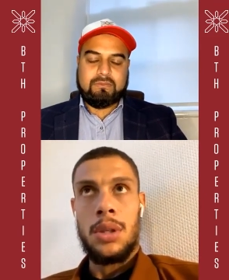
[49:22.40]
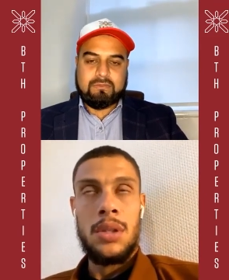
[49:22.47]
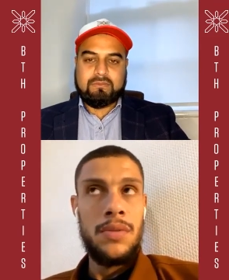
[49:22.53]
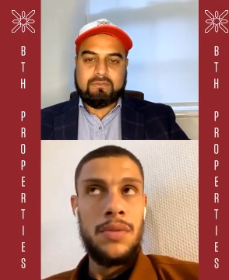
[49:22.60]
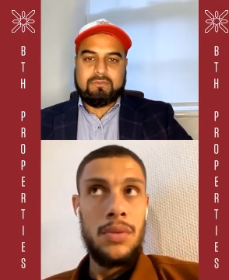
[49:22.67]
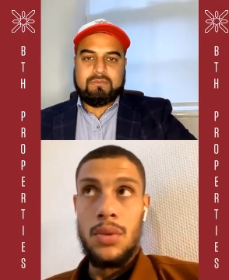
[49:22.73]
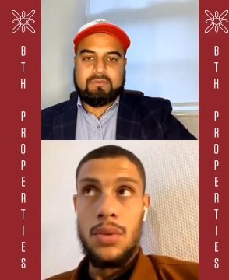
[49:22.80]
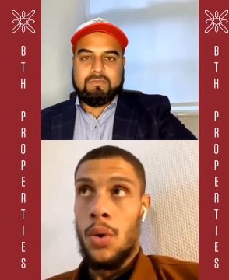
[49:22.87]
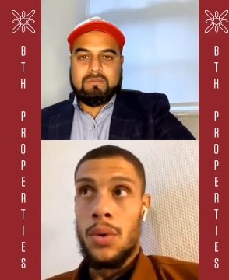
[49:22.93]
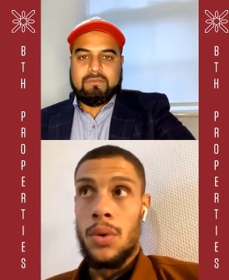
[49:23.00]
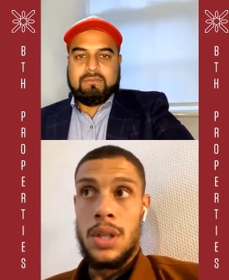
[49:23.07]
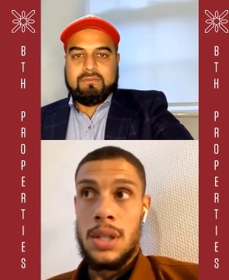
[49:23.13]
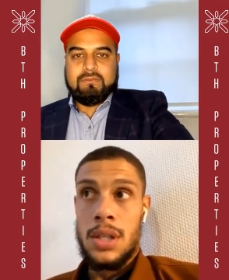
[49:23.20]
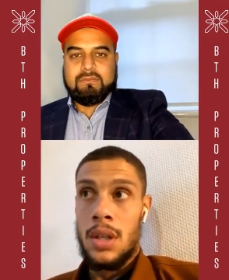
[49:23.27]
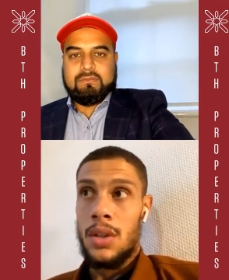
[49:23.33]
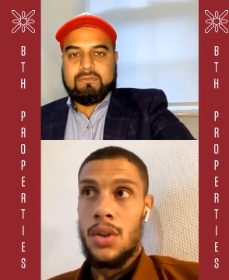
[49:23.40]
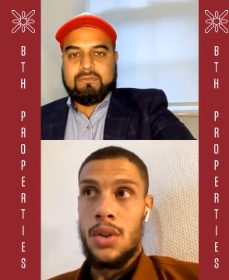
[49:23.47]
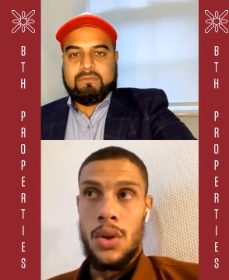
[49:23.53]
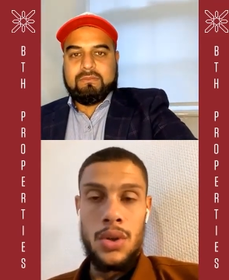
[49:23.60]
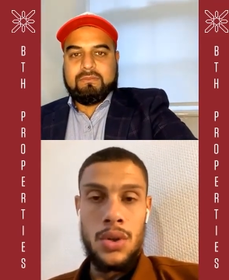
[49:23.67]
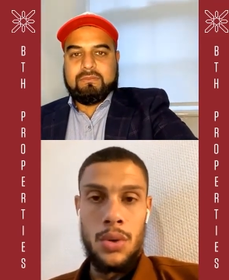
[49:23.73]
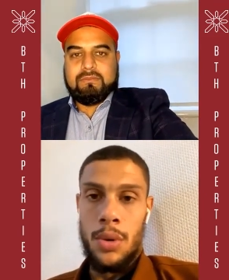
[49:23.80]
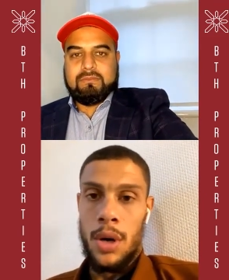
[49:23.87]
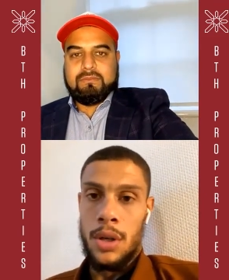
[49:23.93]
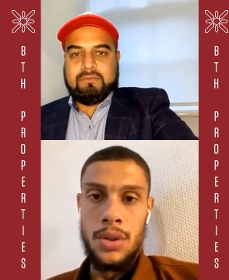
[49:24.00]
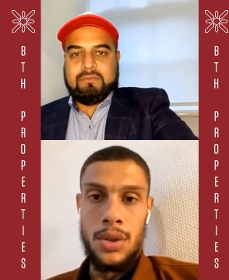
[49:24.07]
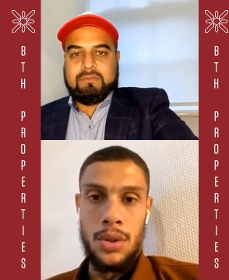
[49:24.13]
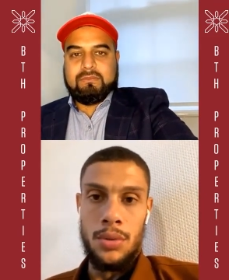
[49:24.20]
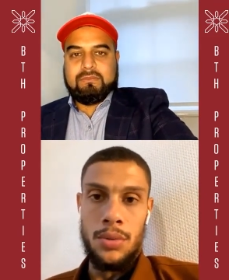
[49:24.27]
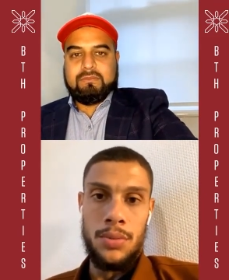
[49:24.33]
Speaker 1: if you don't listen the noise around
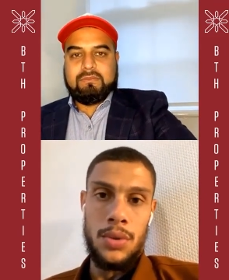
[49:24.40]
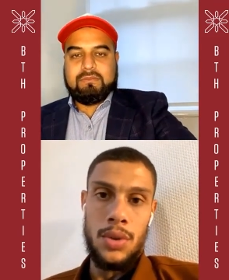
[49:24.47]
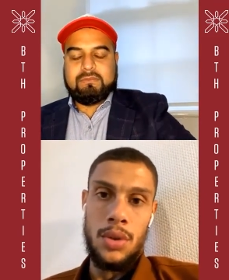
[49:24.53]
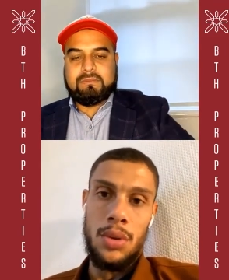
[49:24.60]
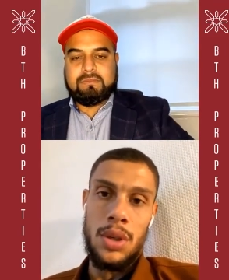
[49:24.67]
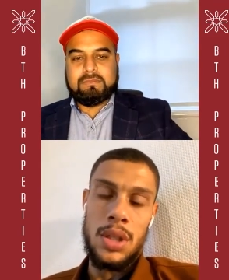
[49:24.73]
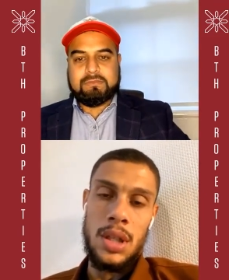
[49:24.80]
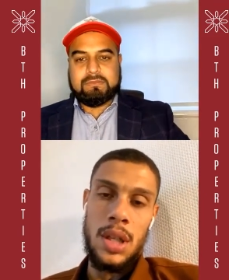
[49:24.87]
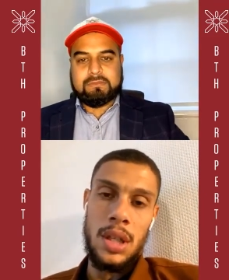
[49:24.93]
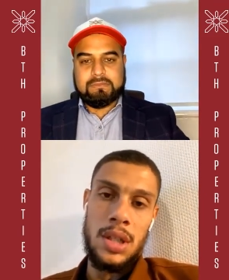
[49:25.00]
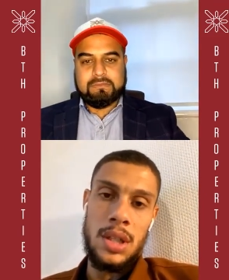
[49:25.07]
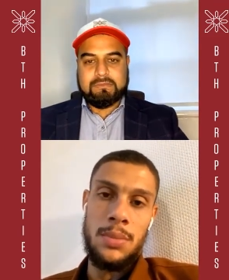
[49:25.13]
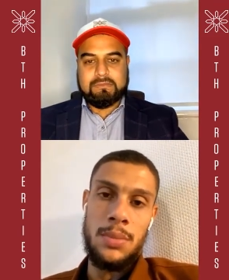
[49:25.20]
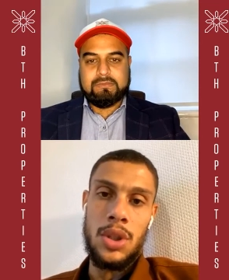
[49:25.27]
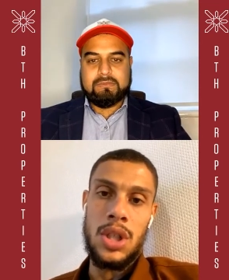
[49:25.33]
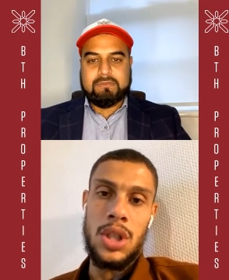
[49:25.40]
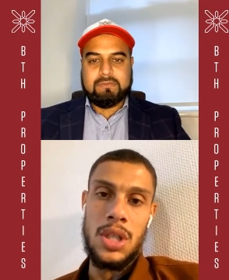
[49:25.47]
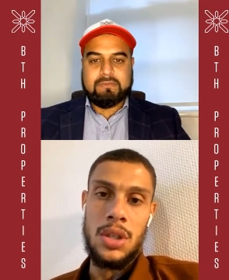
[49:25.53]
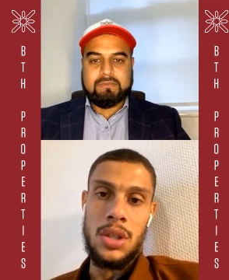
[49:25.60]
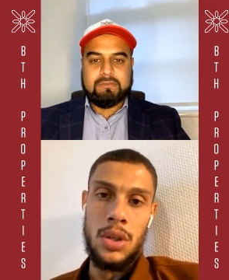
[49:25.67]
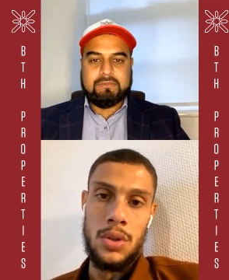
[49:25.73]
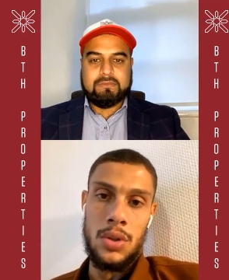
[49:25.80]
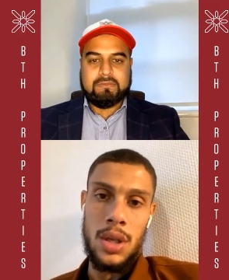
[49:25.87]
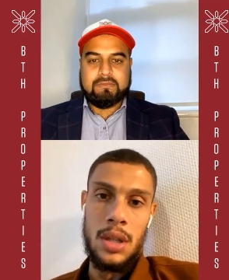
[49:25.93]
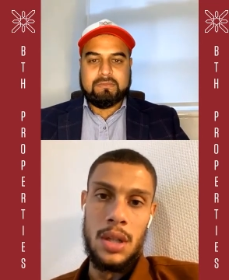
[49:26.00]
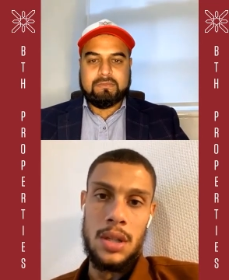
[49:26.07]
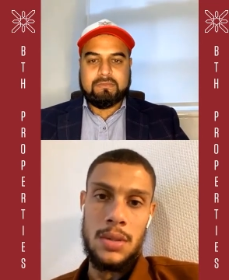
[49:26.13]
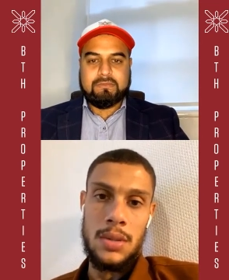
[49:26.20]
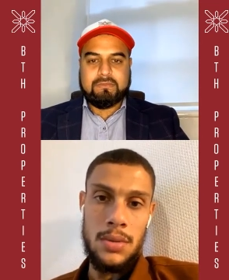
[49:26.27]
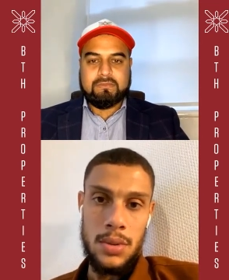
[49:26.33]
you you will see that it's much easier to get
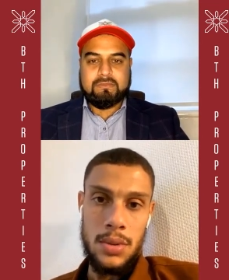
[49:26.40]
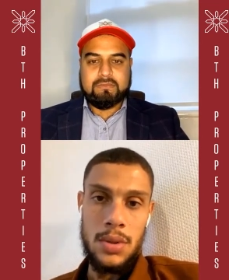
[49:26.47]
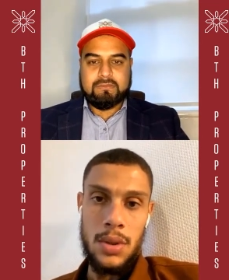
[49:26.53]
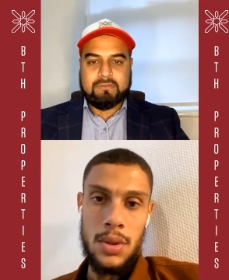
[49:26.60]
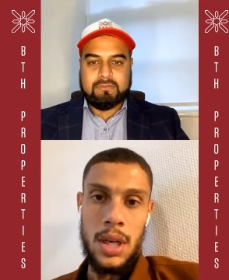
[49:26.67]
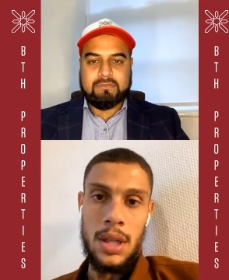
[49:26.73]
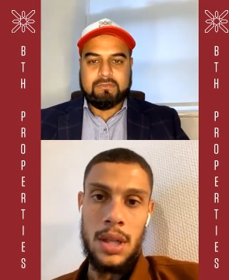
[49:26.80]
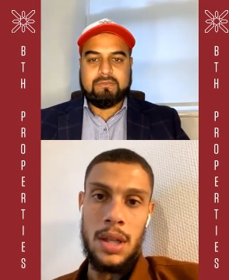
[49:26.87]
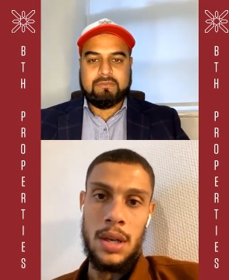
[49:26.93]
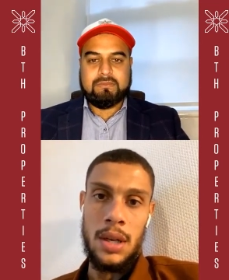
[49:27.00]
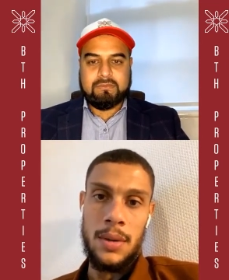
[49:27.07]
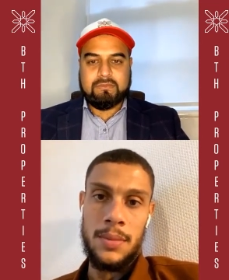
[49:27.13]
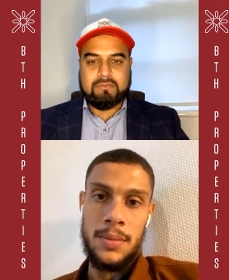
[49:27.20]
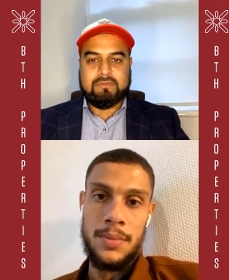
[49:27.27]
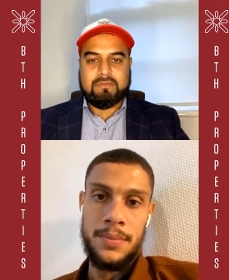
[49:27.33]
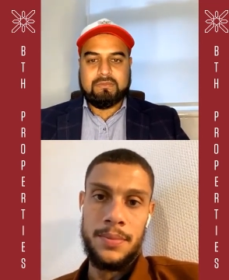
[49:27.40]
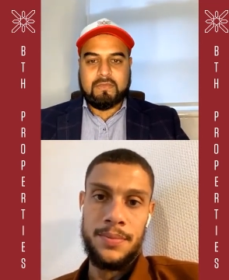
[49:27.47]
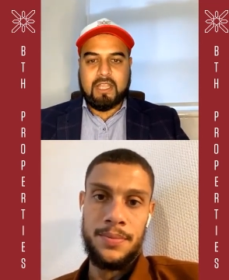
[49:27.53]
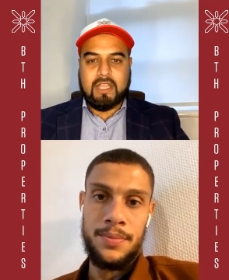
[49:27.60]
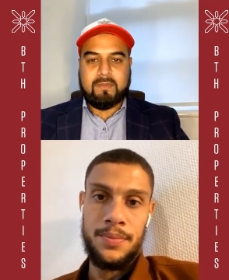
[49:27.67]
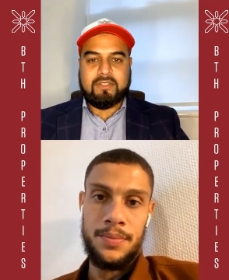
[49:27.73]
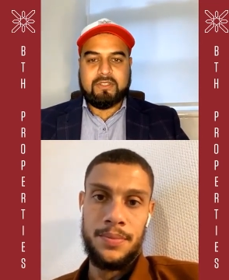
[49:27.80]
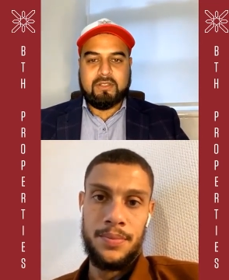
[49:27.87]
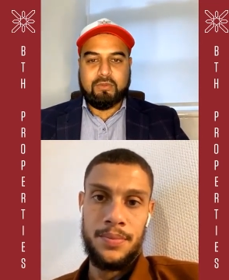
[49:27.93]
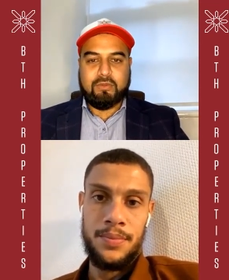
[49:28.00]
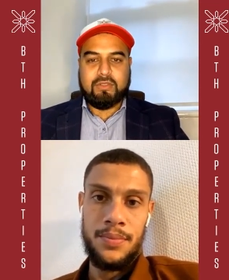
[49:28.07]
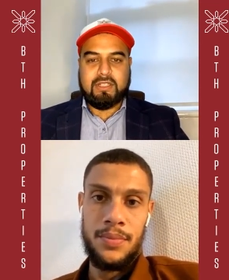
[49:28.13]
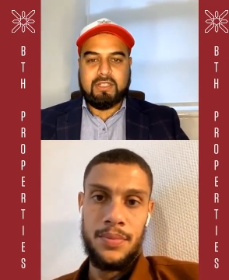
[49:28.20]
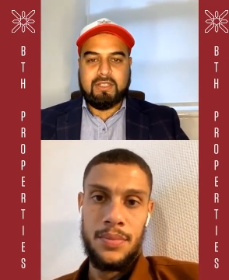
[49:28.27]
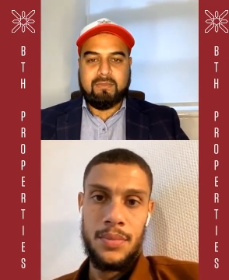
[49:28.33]
to get there
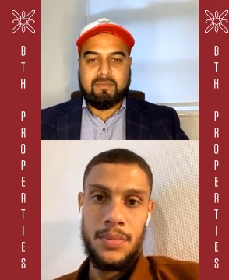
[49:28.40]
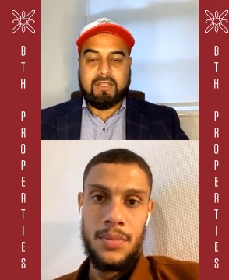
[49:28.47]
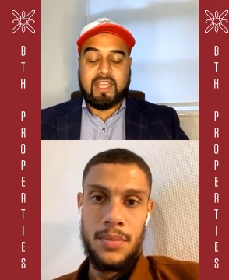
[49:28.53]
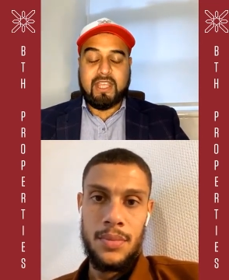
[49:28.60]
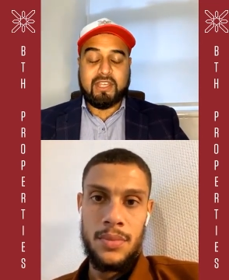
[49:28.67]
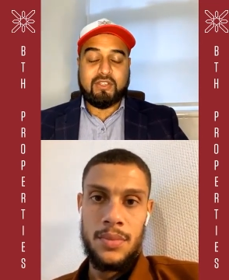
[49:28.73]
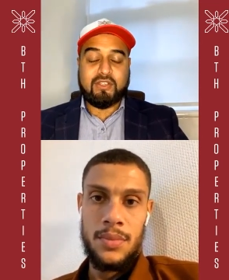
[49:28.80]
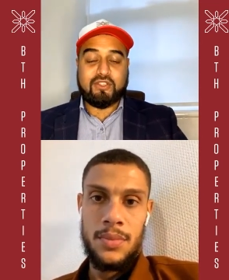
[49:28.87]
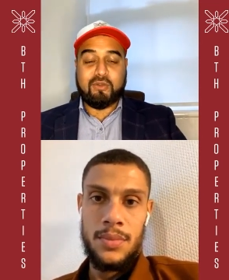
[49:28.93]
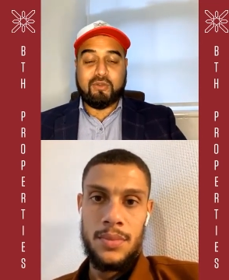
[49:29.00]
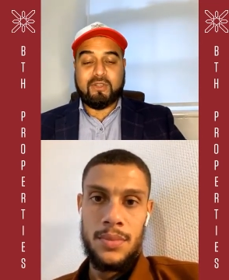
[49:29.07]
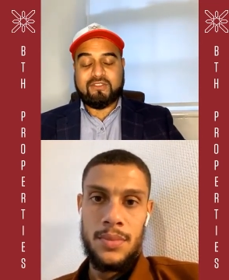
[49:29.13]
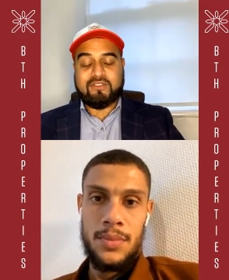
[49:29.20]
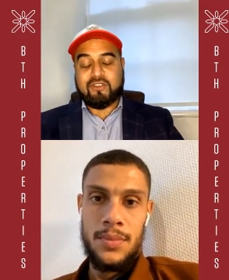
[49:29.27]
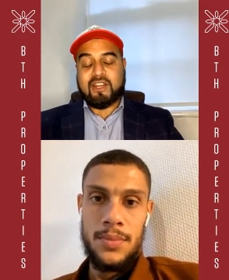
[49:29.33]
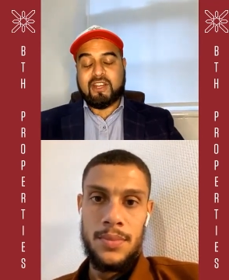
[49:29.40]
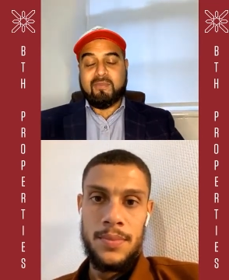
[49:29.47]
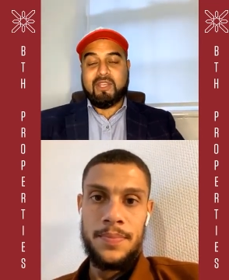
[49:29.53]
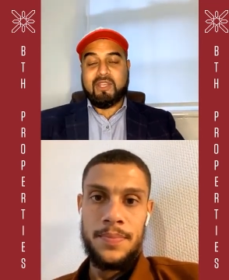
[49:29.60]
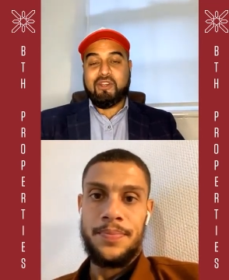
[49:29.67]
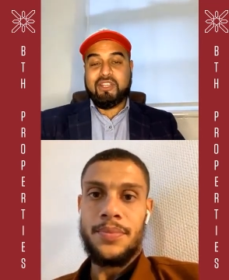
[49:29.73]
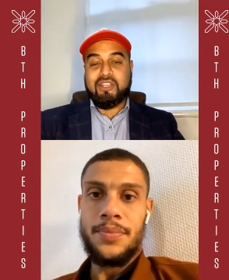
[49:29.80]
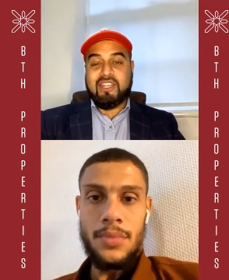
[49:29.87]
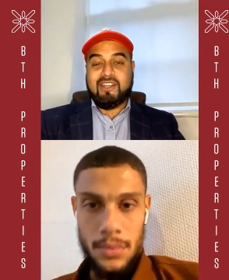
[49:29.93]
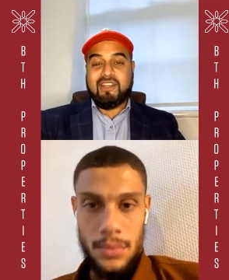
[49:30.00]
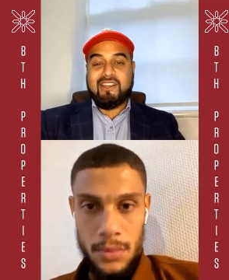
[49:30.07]
absolutely
Speaker 2: but thank you so much for coming on here